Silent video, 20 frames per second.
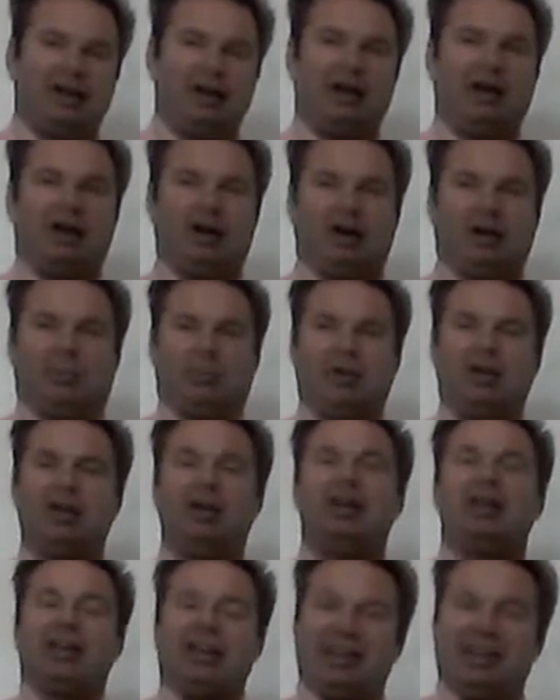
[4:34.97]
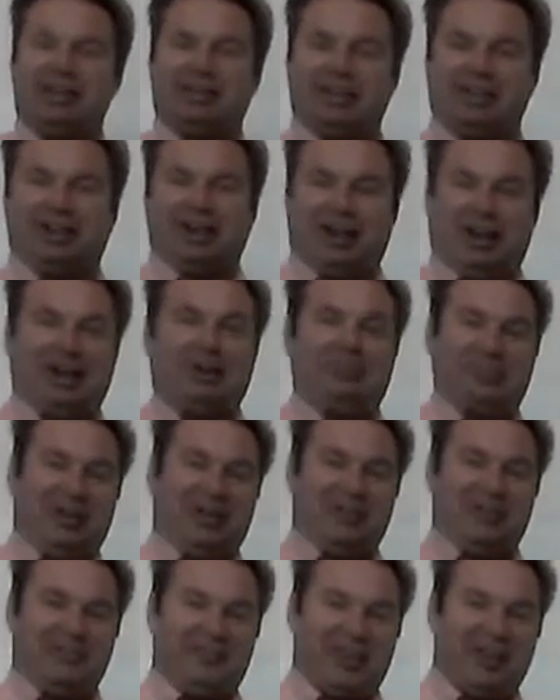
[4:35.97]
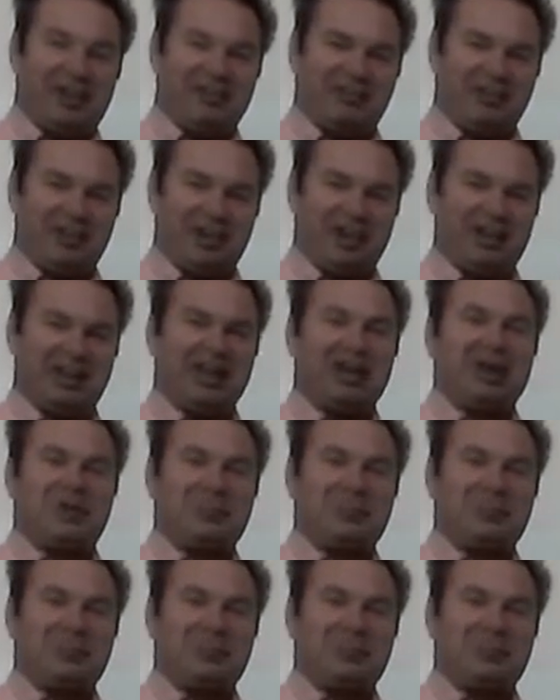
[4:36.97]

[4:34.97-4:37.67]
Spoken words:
It's not my favorite,